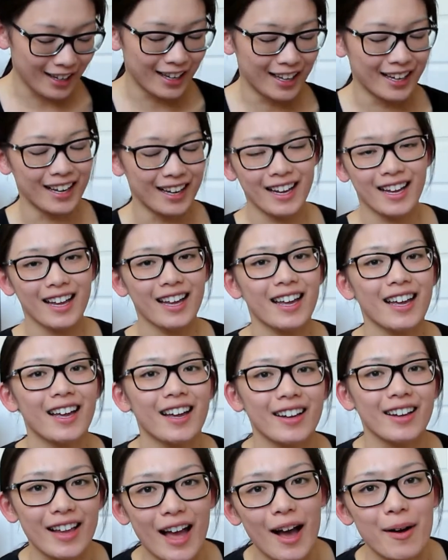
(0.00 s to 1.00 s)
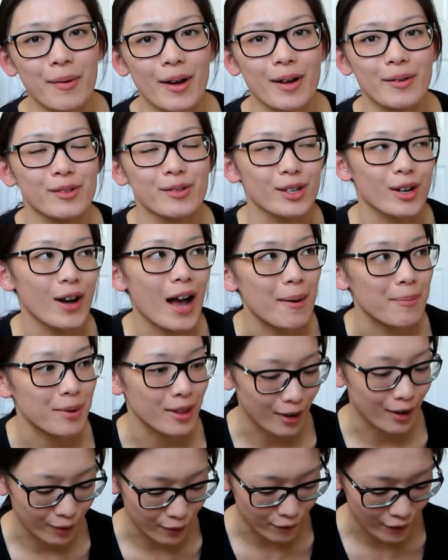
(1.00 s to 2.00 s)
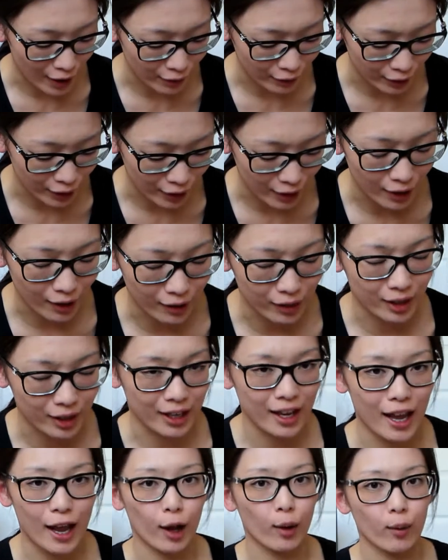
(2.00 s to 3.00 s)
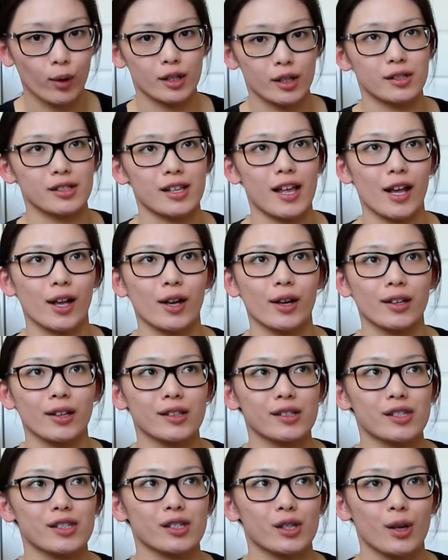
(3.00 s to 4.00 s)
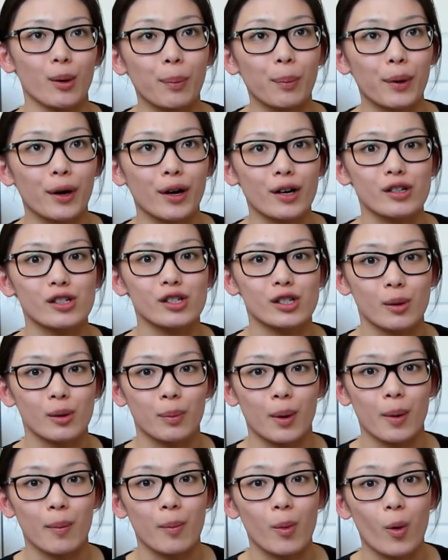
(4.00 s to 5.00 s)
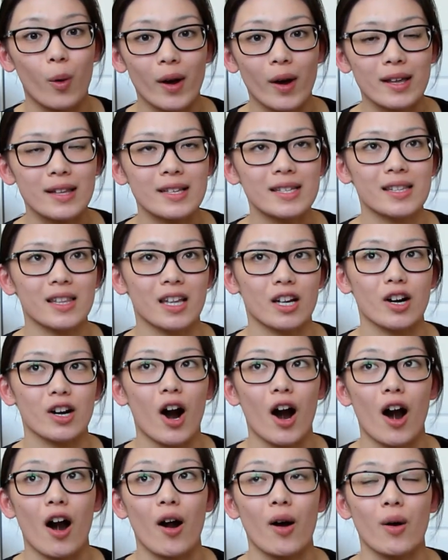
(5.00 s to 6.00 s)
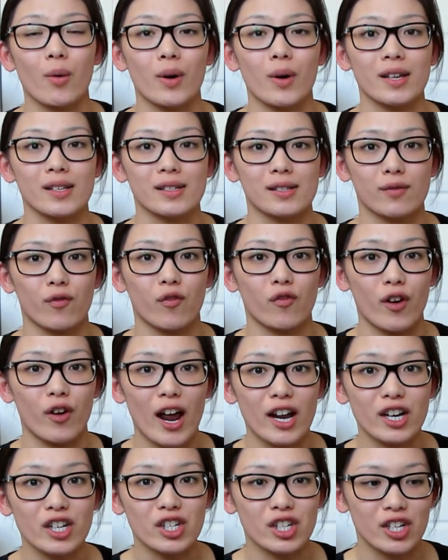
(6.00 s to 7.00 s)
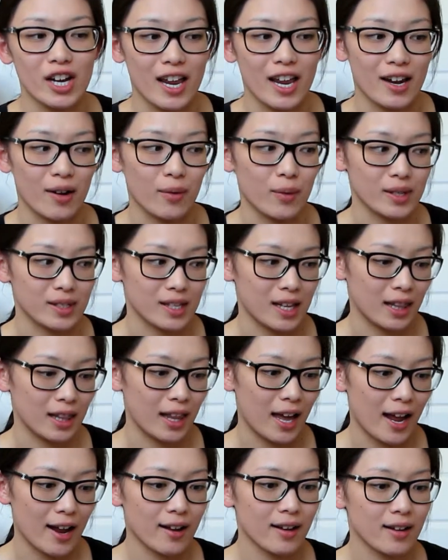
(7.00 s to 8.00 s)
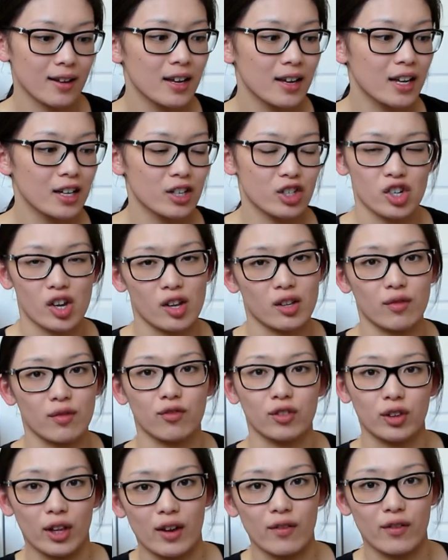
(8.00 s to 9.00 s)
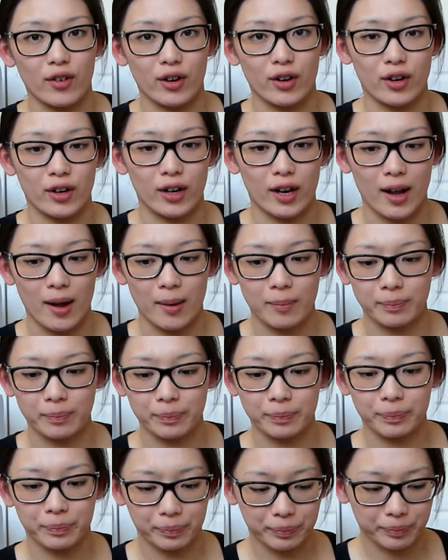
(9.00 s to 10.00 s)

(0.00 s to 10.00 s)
yeah, but I'm so happy that we found it. The cake was like super, super moist. The taro was fresh and it wasn't like just flavored, um,